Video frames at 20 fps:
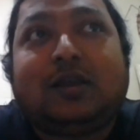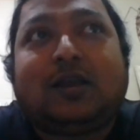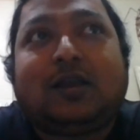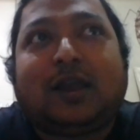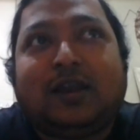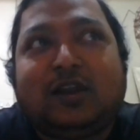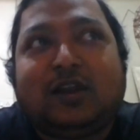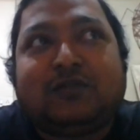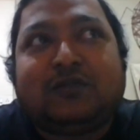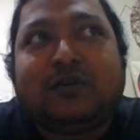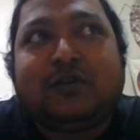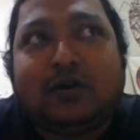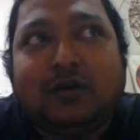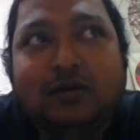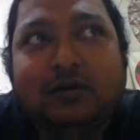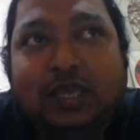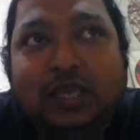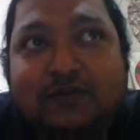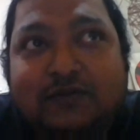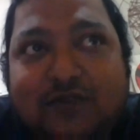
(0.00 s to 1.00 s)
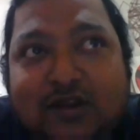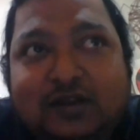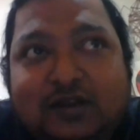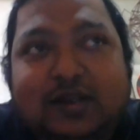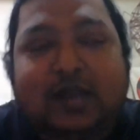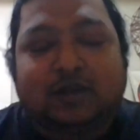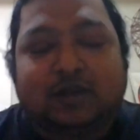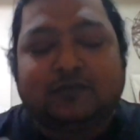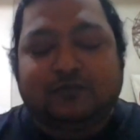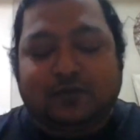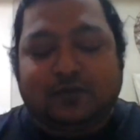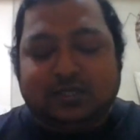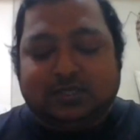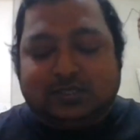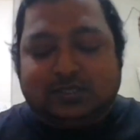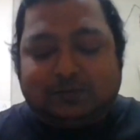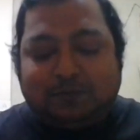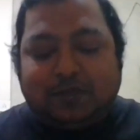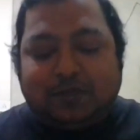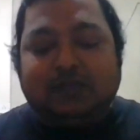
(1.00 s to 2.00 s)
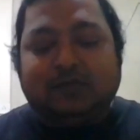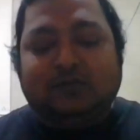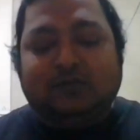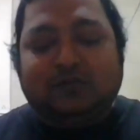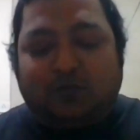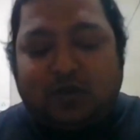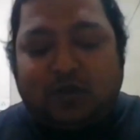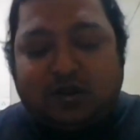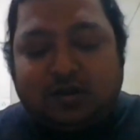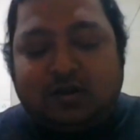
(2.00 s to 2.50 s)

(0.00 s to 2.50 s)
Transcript: kind of a event, kind of one space,